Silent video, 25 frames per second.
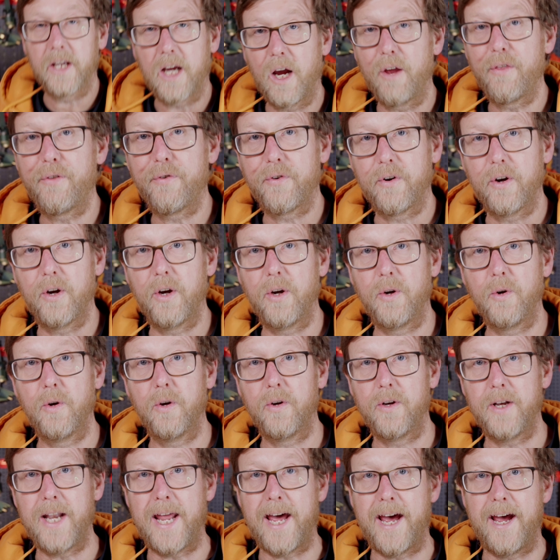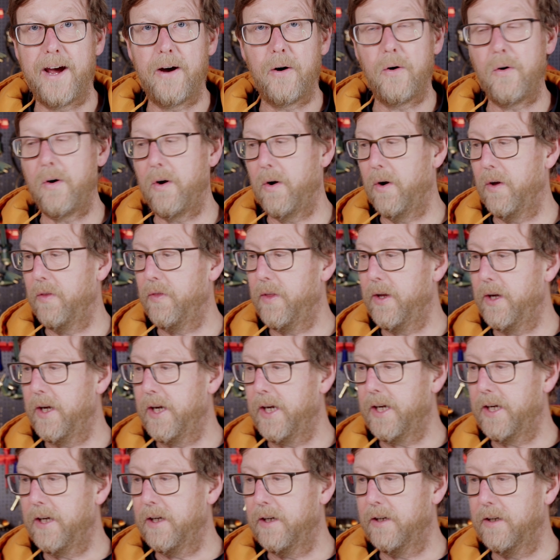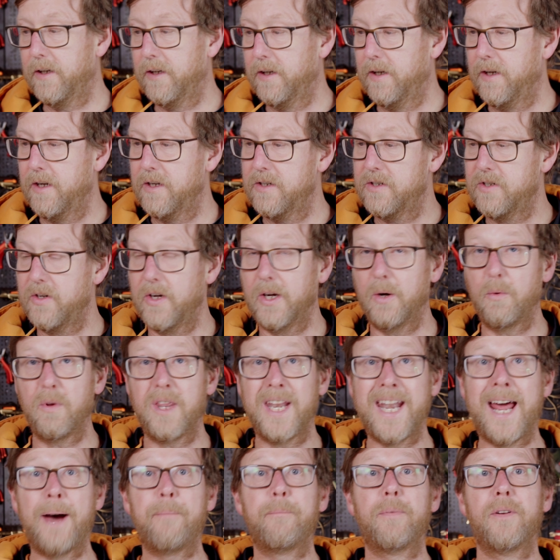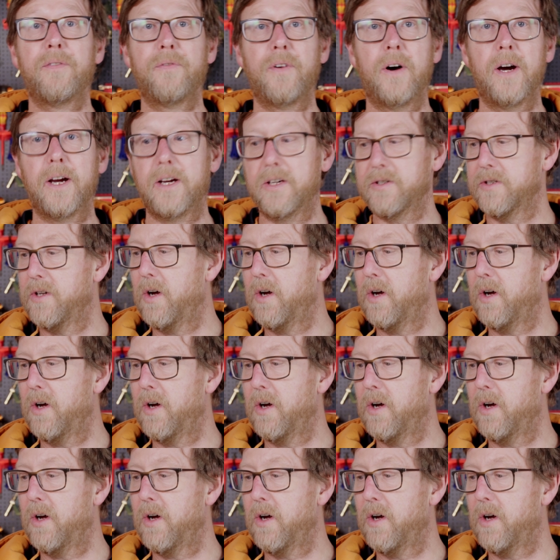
go through now the doing it with an amplifier because